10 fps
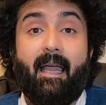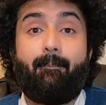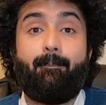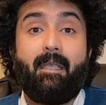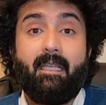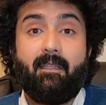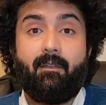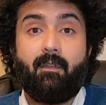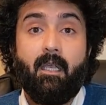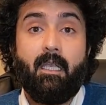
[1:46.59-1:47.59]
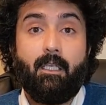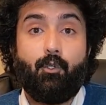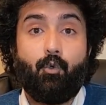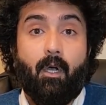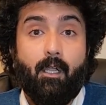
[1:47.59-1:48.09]
that means
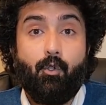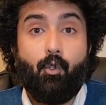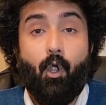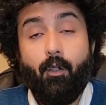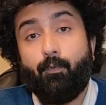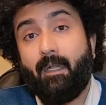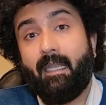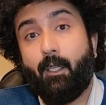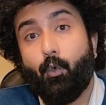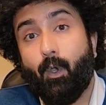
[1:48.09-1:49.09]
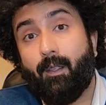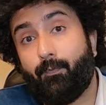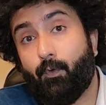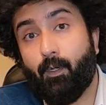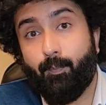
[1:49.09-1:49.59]
you are not really going
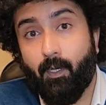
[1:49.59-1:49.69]
for a